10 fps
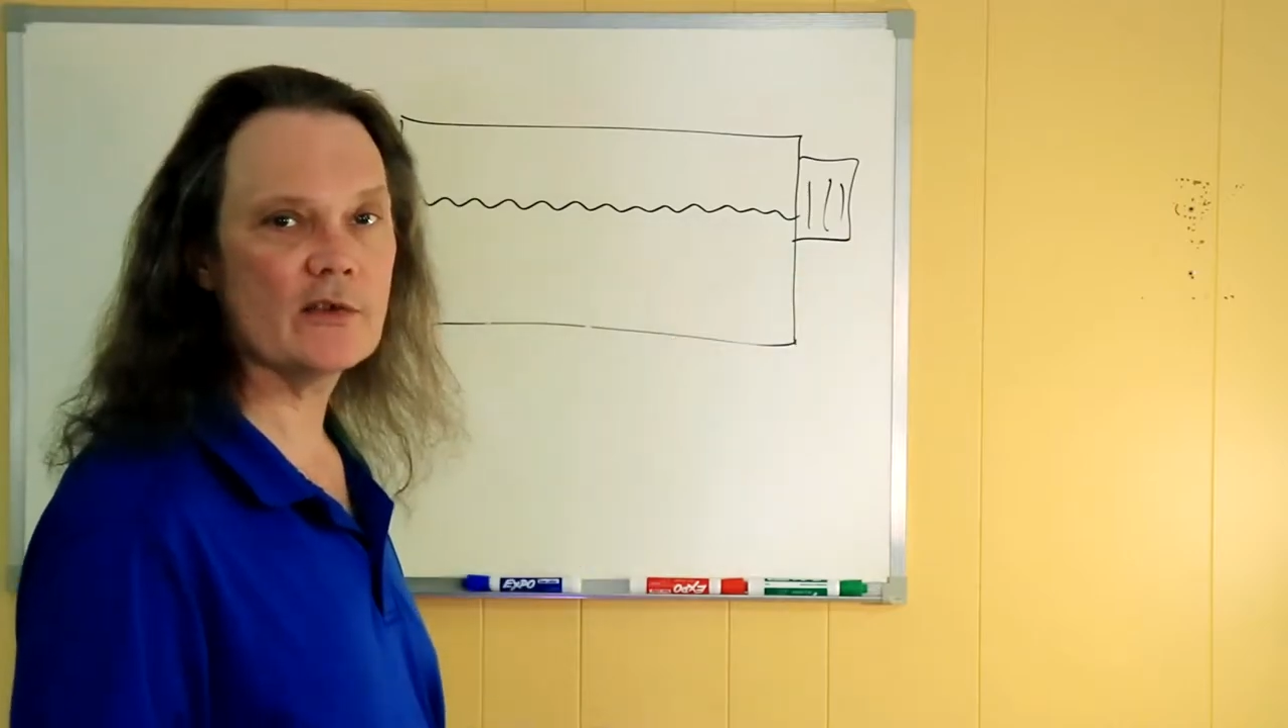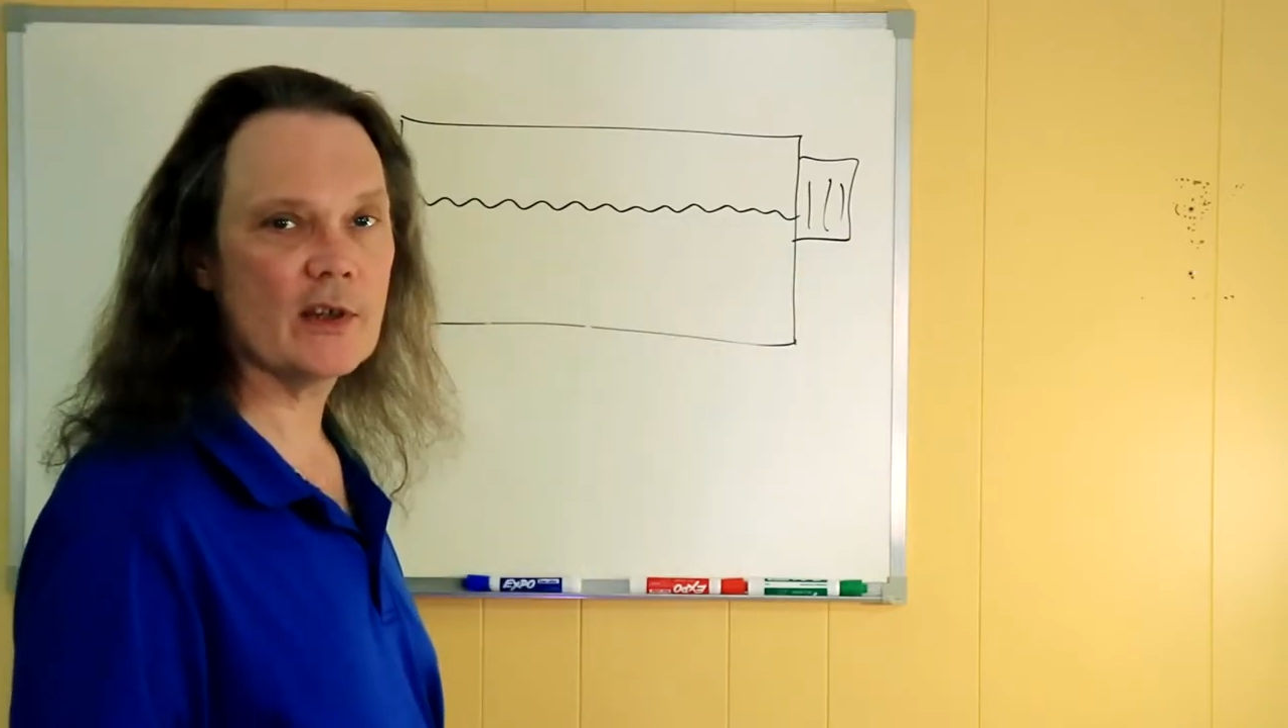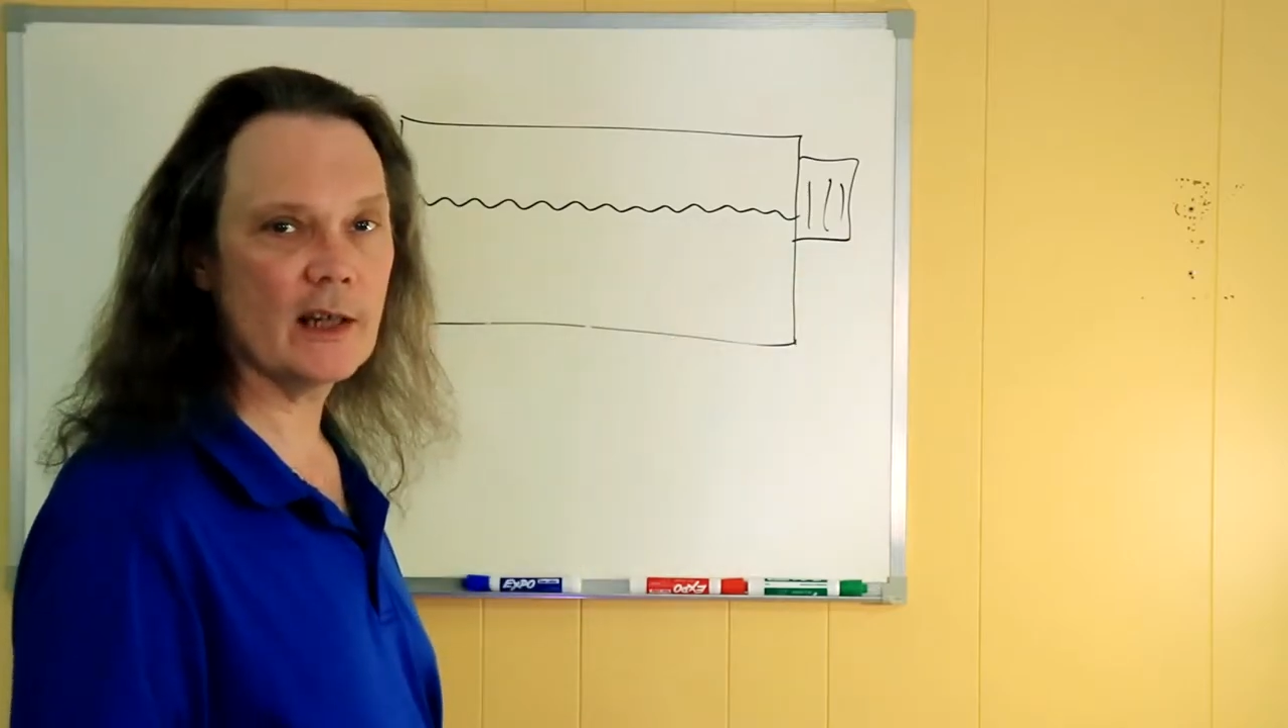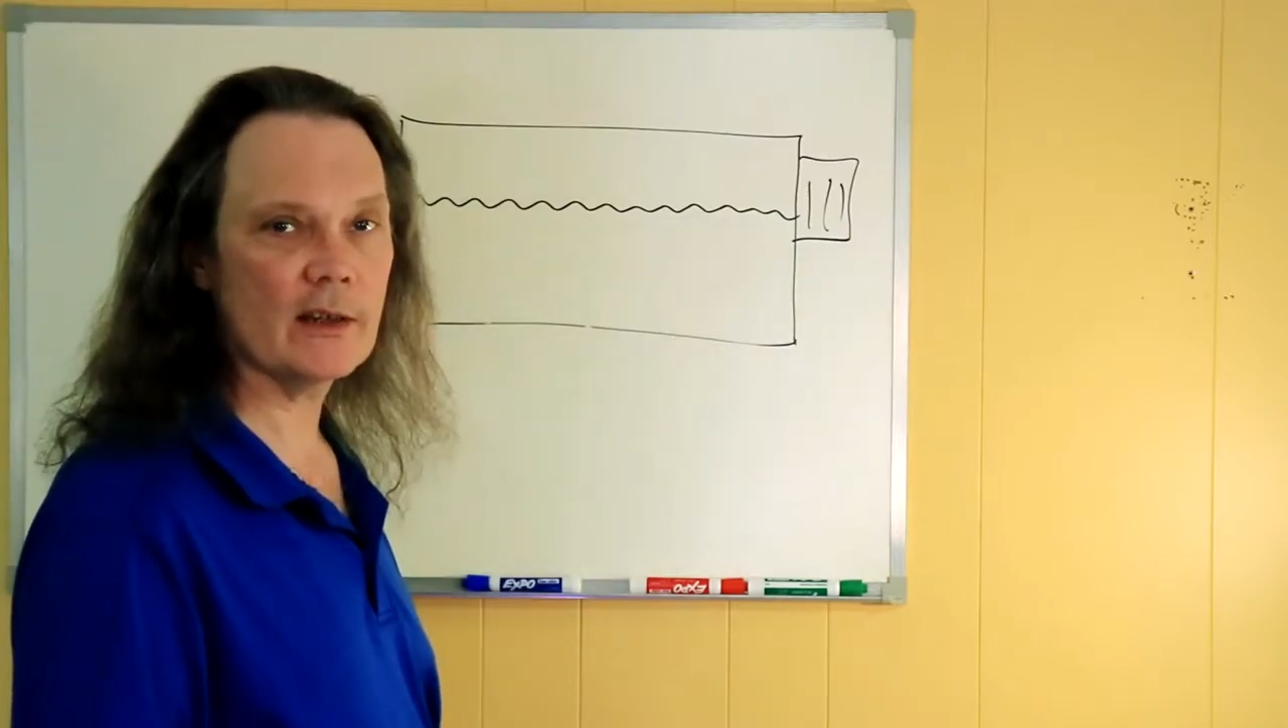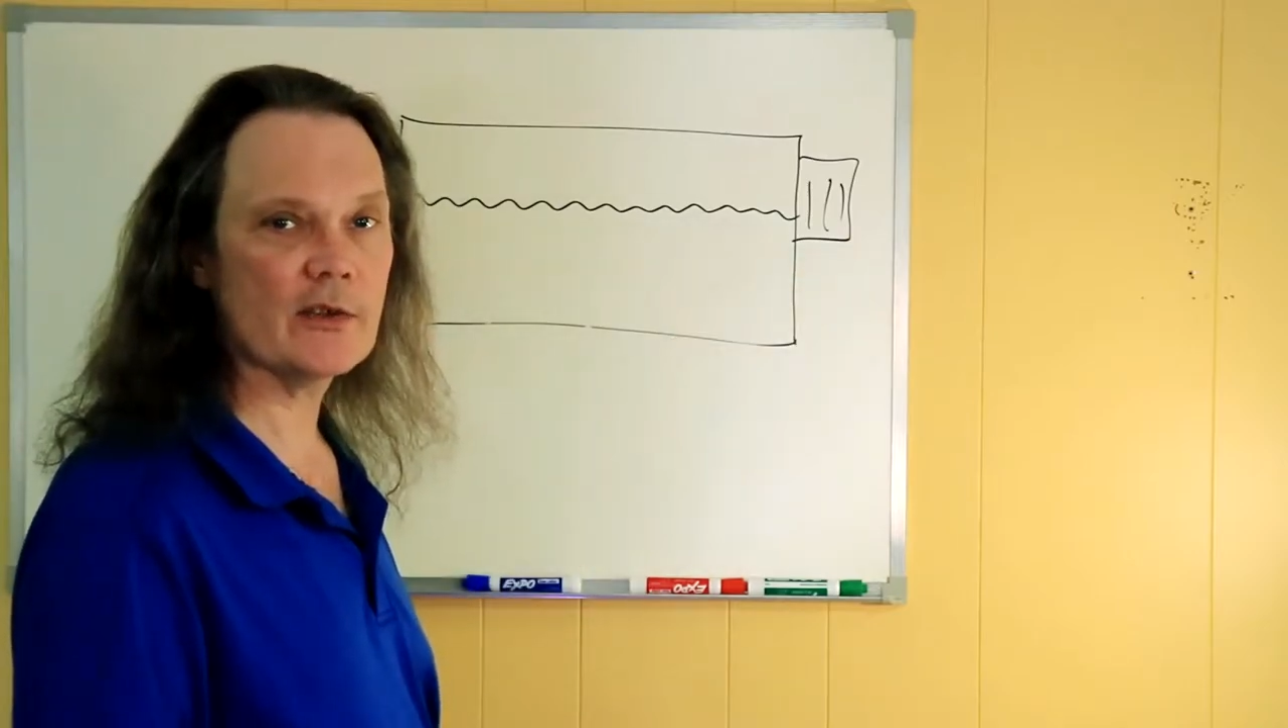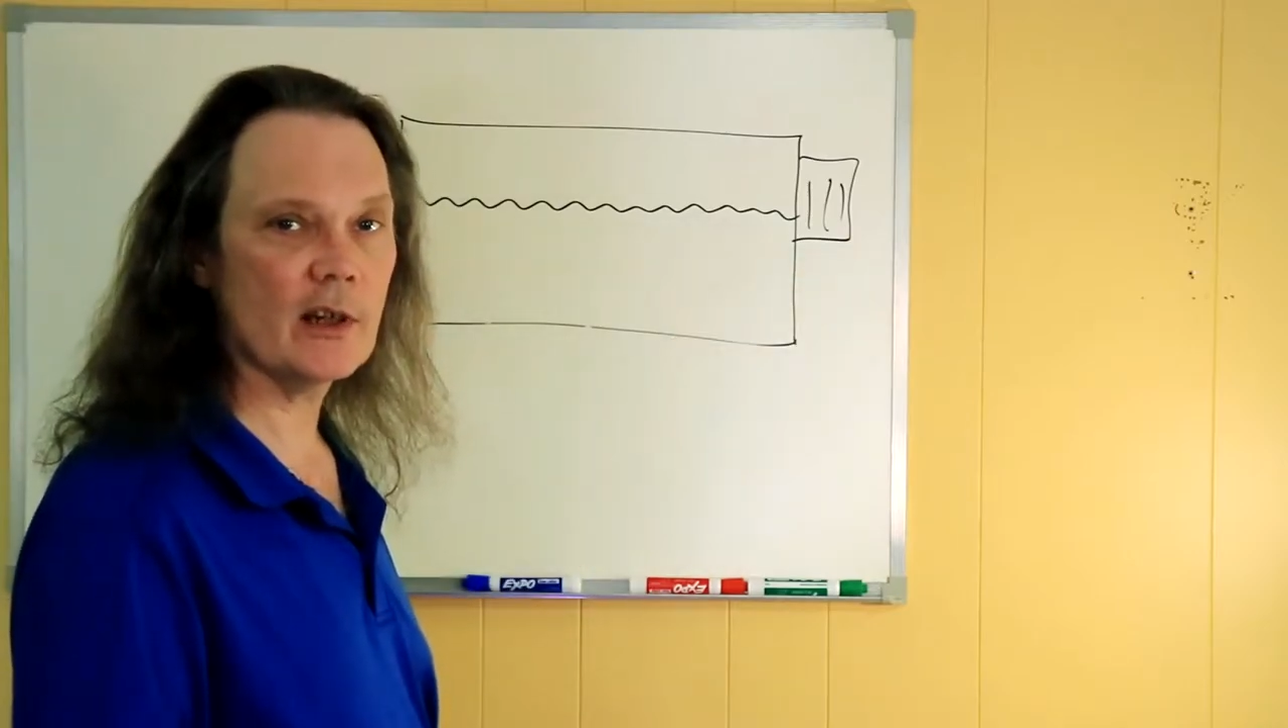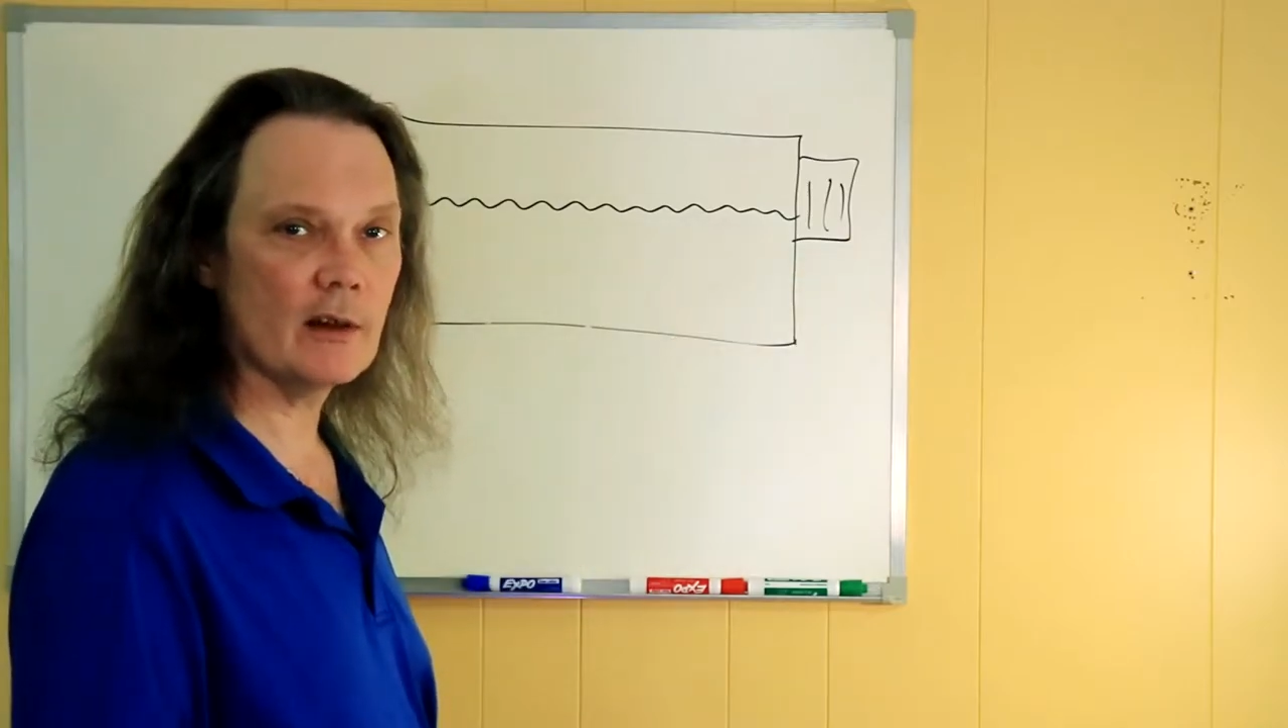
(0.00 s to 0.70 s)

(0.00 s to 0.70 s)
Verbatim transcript: sides